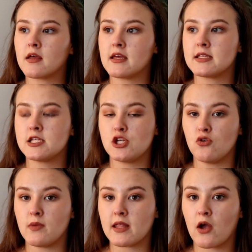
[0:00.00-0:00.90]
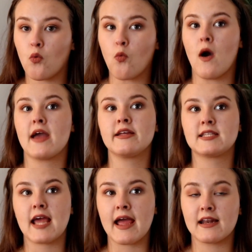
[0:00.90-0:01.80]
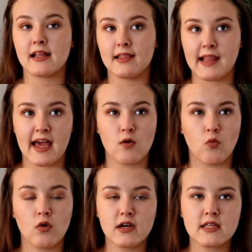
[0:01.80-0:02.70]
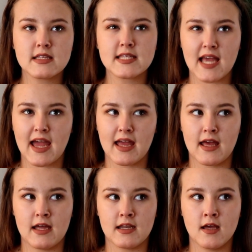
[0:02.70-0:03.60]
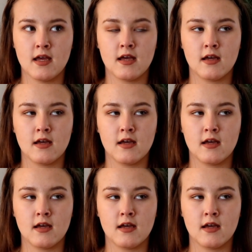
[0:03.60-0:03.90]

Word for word: is to be like white and light woods and